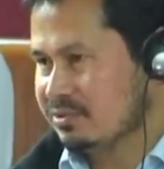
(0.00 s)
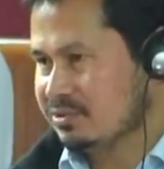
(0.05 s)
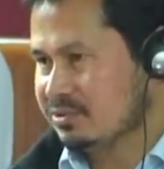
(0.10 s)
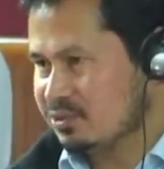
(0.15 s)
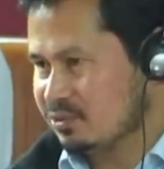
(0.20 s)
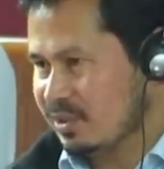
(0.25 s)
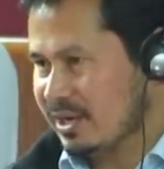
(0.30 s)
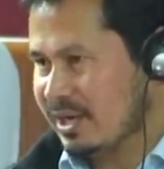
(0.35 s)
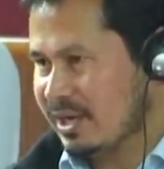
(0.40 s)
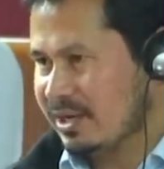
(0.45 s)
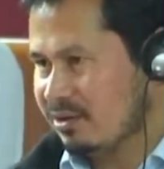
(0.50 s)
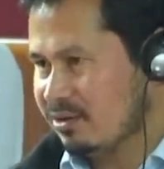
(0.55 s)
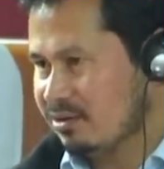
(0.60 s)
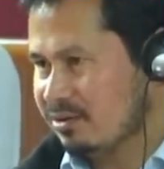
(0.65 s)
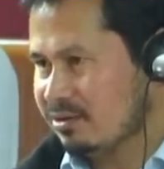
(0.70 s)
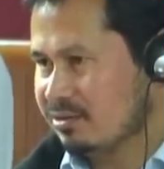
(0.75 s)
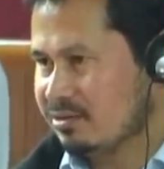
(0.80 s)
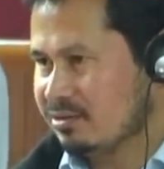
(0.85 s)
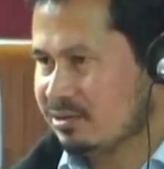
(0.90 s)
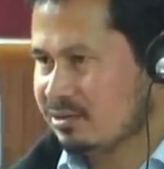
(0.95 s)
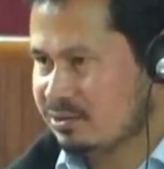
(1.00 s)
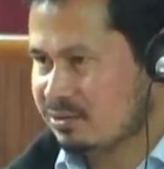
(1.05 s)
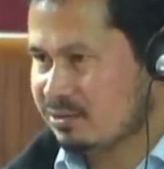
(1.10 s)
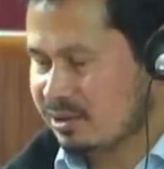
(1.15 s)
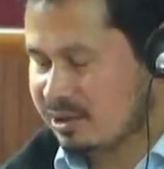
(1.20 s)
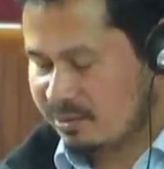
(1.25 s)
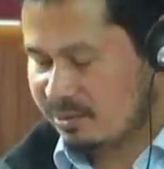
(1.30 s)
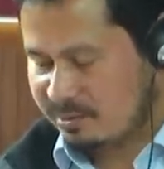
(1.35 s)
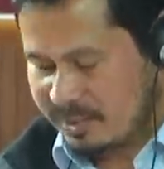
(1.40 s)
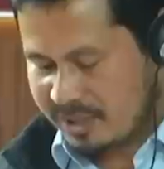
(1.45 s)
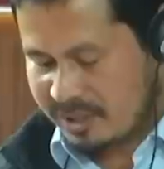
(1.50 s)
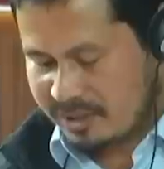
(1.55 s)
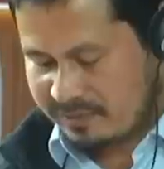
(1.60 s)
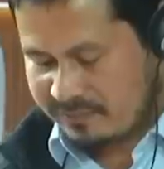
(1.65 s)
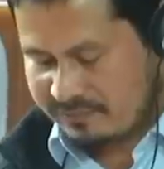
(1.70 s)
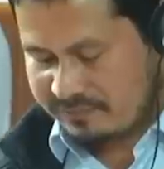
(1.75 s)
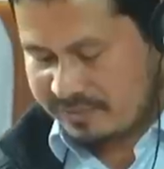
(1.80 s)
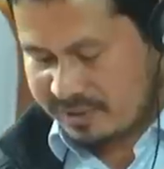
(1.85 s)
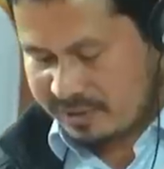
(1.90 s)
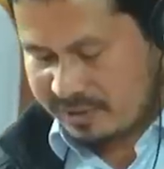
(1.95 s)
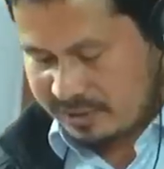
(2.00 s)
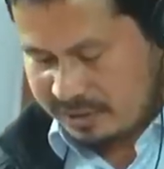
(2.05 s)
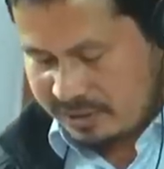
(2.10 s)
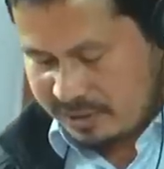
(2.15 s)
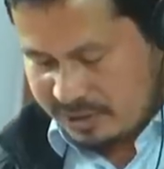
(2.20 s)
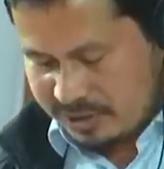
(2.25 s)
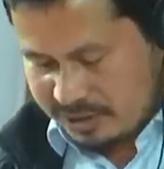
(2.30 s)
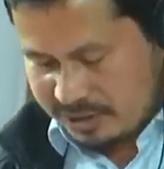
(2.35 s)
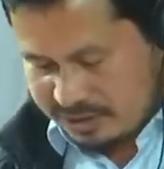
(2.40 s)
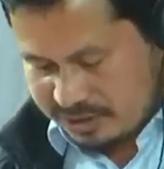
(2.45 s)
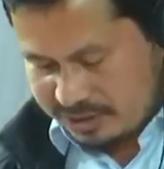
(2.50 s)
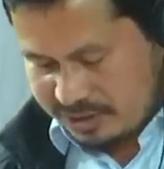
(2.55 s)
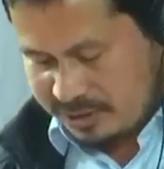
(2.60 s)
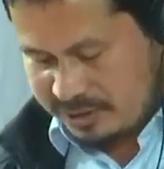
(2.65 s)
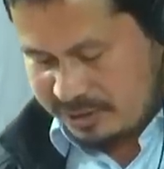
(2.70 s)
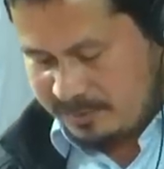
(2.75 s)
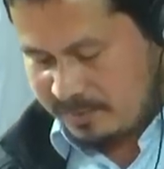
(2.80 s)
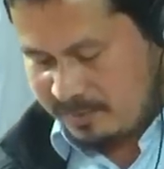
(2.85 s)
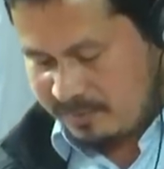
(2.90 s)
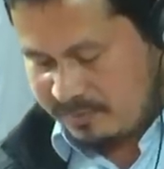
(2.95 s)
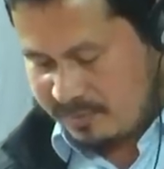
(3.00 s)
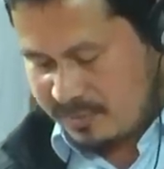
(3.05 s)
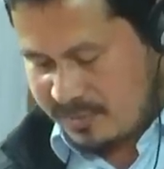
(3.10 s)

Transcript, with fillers: to Juai or to other part of the state.